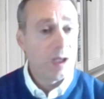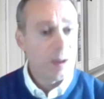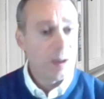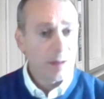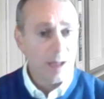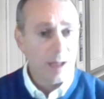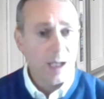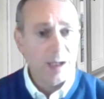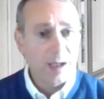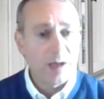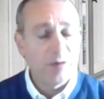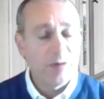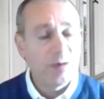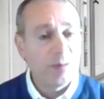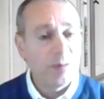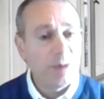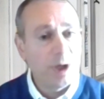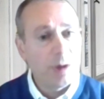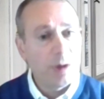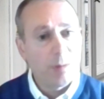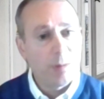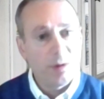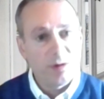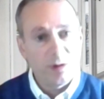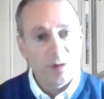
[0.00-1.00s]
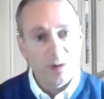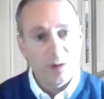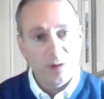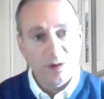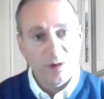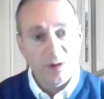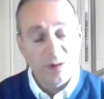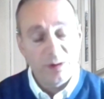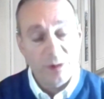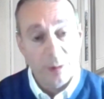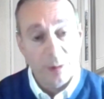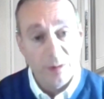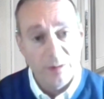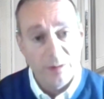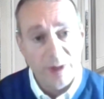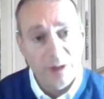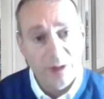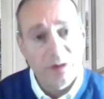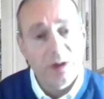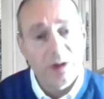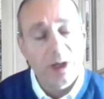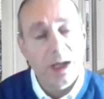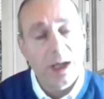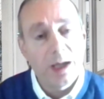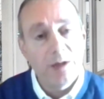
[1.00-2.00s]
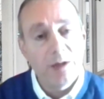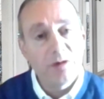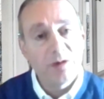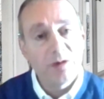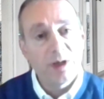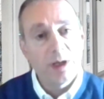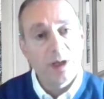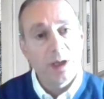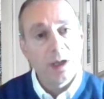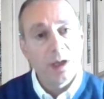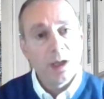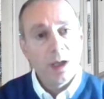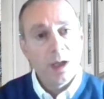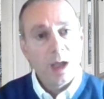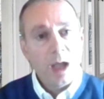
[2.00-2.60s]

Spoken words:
That gives them the opportunity to investigate it,